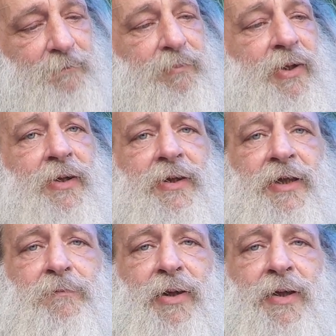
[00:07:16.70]

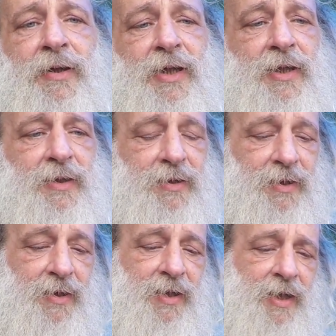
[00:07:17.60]
Purdy.
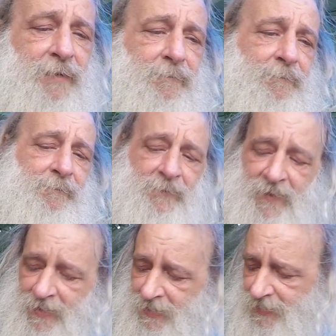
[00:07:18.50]
Alright,
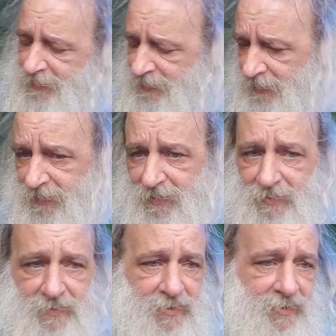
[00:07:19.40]
so now y'all
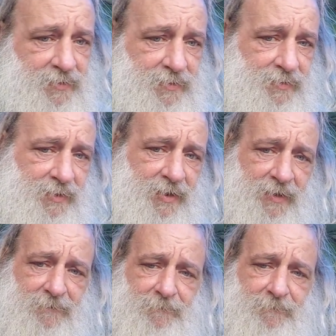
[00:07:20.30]
know how to do that.